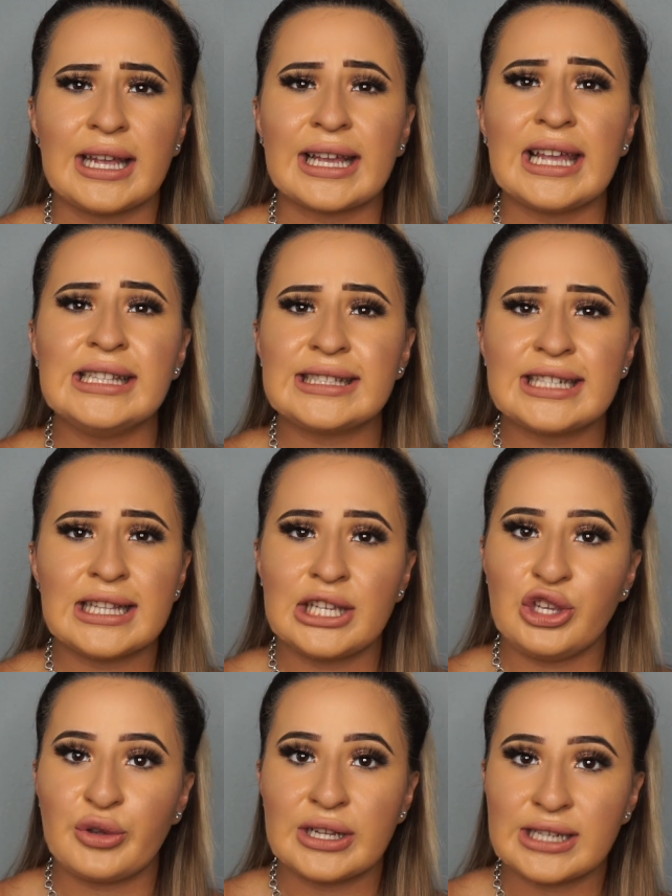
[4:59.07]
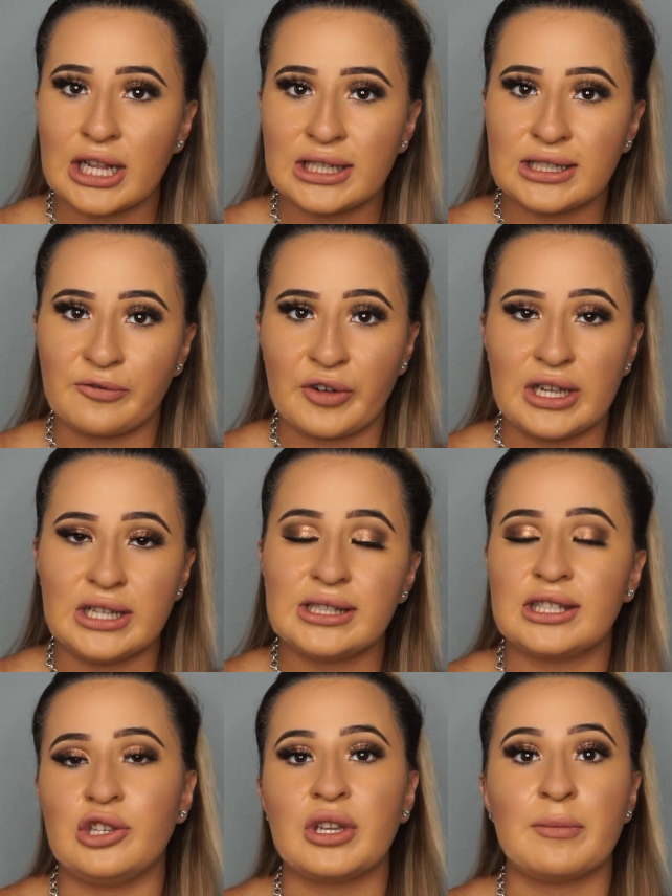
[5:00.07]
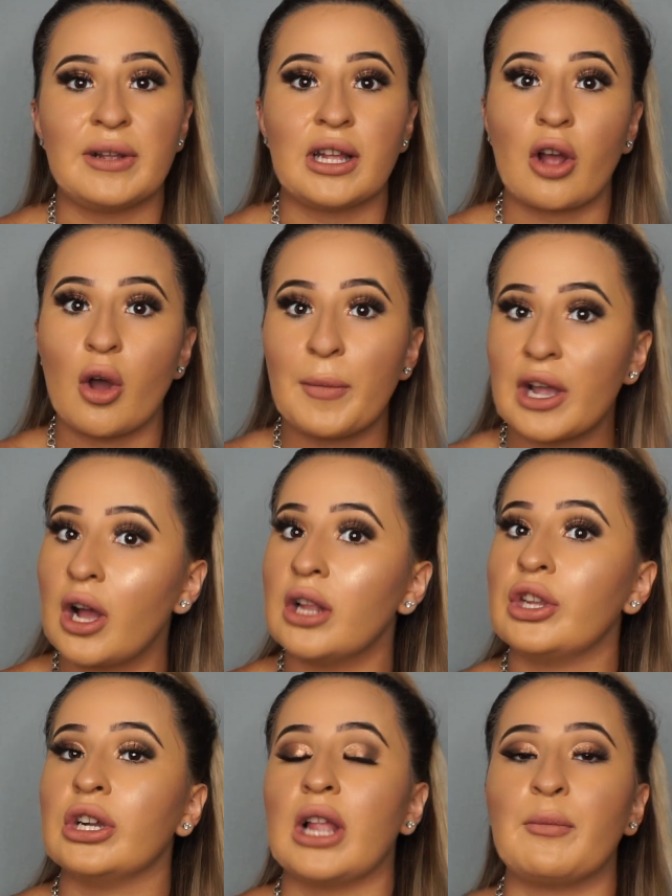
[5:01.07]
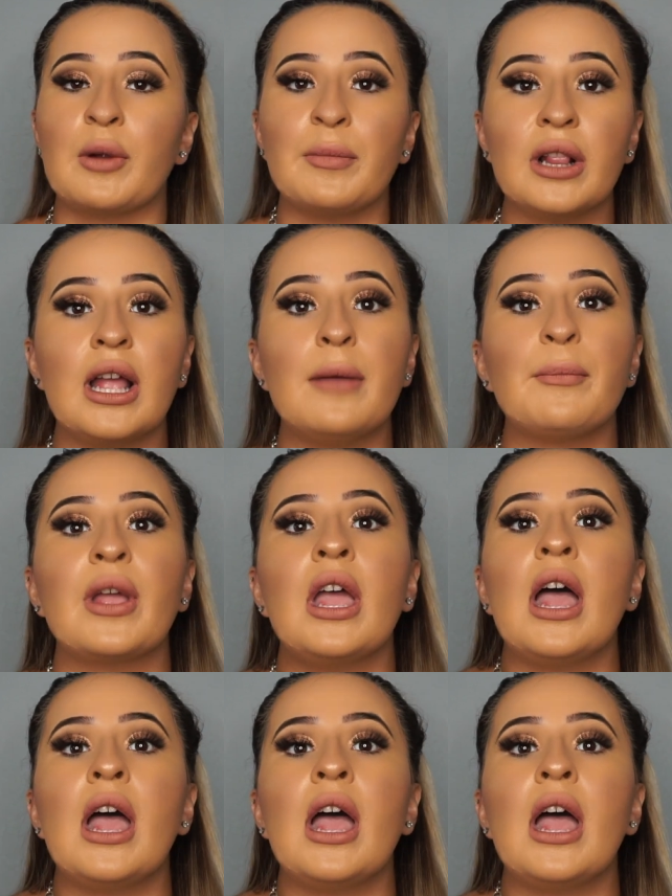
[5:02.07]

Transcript: Like, instantly you can tell a difference. You can be like, oh my god, they're a lot more plump.